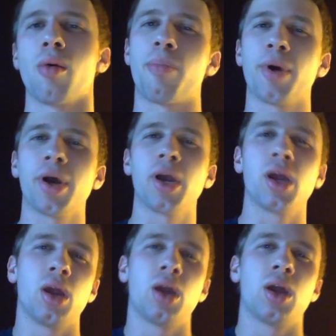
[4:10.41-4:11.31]
But
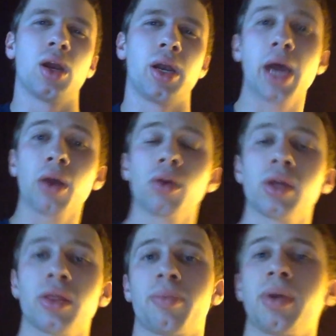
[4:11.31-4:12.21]
not only
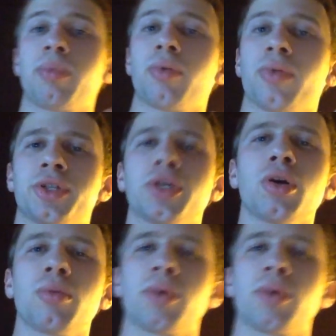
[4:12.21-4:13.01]
the people in the show, but